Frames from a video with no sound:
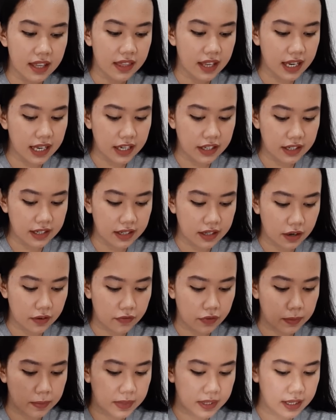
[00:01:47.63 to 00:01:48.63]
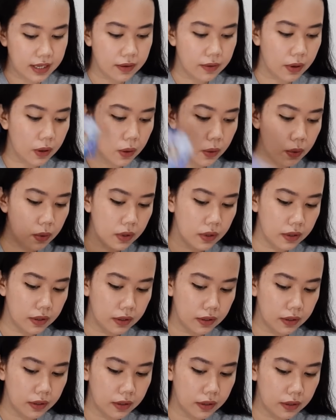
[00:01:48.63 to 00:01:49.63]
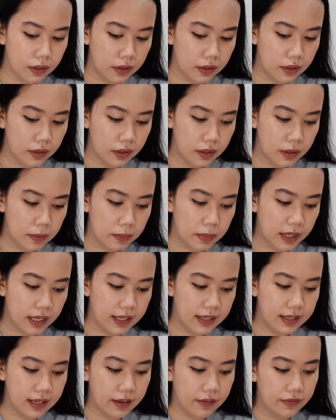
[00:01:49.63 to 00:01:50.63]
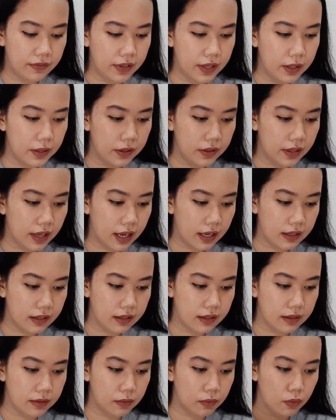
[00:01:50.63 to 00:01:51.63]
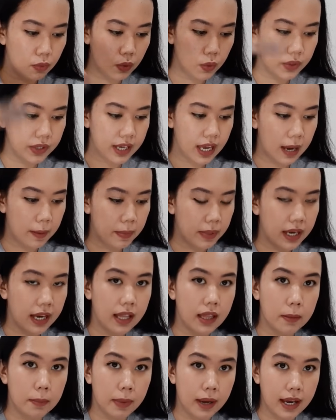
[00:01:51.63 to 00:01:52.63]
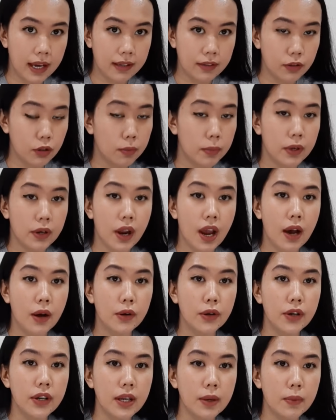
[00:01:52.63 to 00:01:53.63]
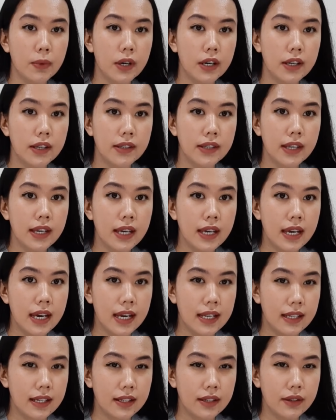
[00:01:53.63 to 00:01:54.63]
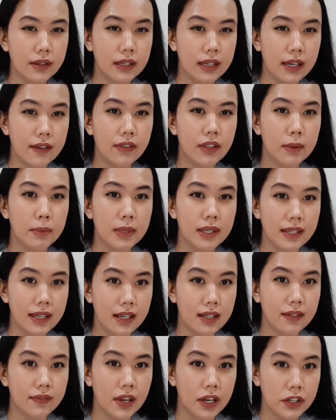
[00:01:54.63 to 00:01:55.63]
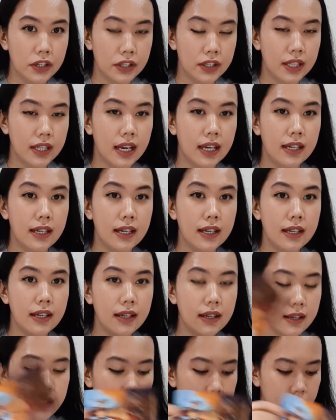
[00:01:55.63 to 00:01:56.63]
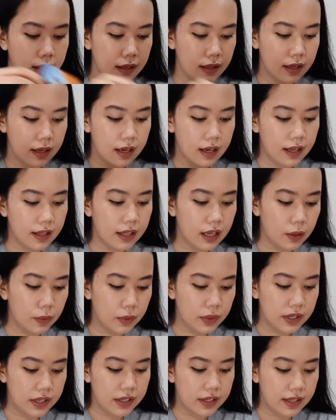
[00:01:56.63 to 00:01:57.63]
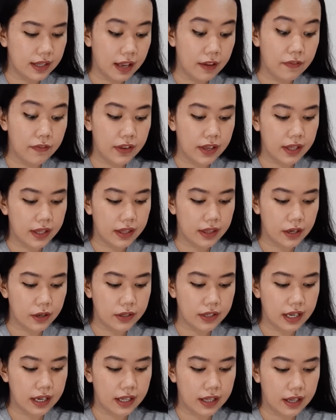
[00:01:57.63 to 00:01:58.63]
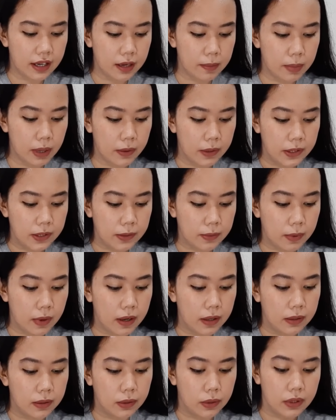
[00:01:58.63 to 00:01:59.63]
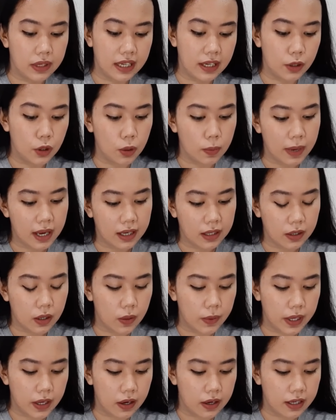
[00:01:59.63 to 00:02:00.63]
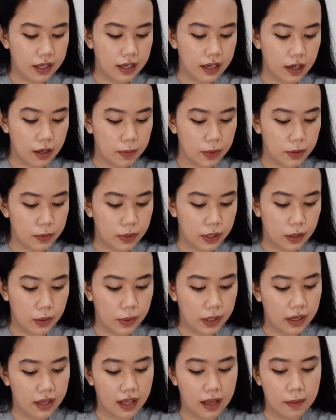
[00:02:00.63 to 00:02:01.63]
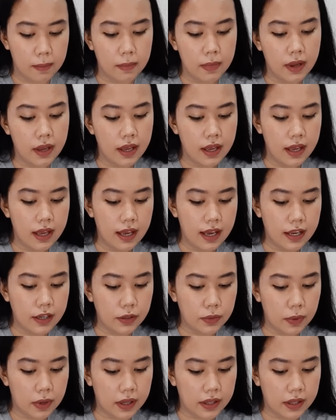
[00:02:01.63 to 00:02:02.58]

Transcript: they need to start from zero, because they feel that what was happening in the past, no matter how good it was, it didn't give them the satisfaction that they needed. They feel that there's like a lot of power struggle or ego battle going on in here between you and them as